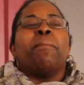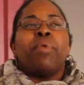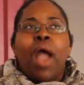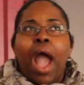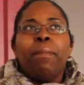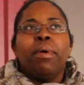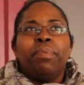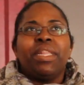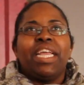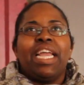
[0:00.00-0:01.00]

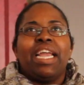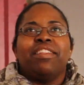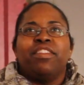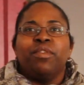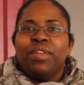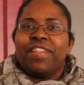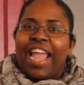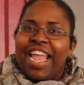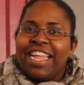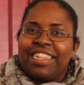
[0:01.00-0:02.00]
probably as soon as I
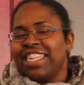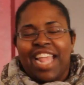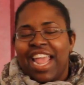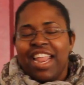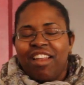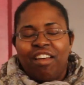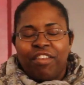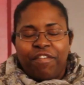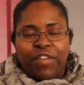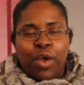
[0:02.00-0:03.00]
hit send on
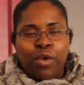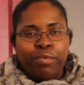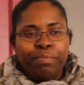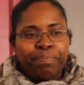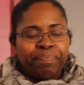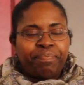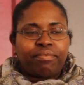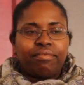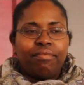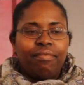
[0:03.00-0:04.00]
the phone,
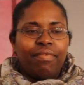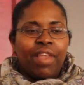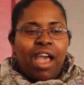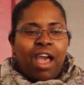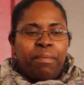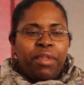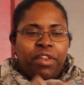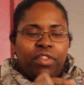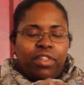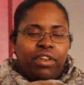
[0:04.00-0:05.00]
you
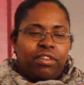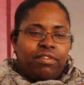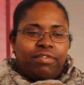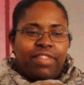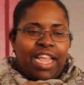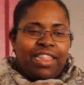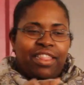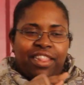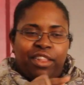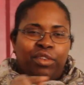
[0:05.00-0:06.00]
know, the little thing,
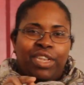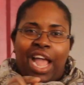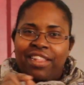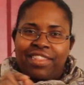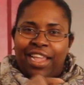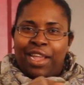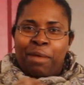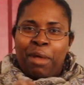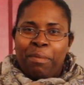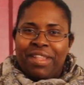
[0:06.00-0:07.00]
the little dots that
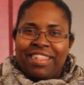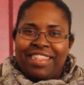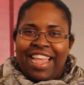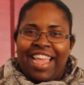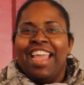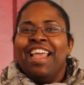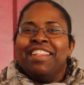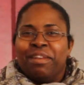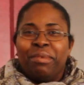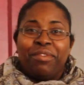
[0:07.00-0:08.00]
come up that say
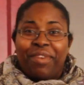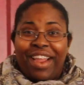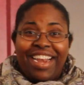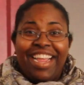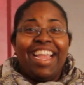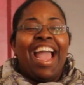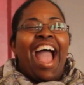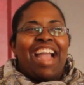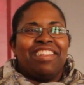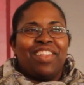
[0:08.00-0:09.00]
someone's writing,
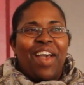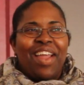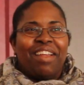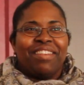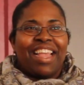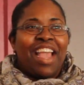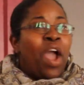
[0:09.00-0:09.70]
I saw it and I was like,